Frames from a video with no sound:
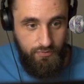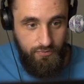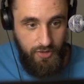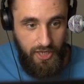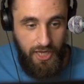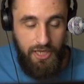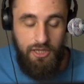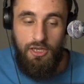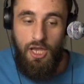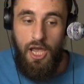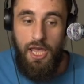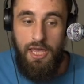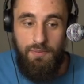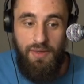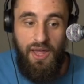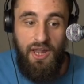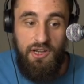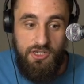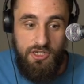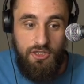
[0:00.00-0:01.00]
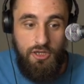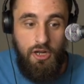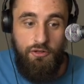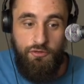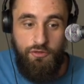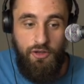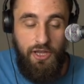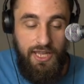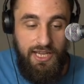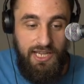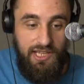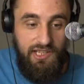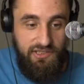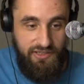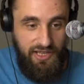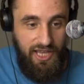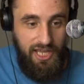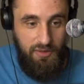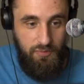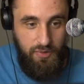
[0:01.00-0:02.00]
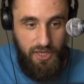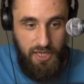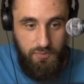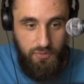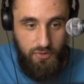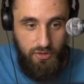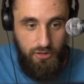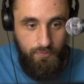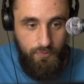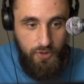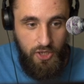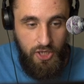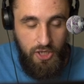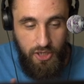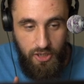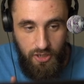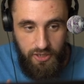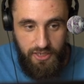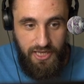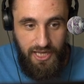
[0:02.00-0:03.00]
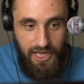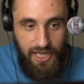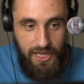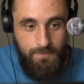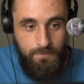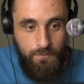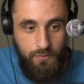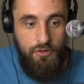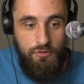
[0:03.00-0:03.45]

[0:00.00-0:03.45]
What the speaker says: And I imagine not for any sane people, okay?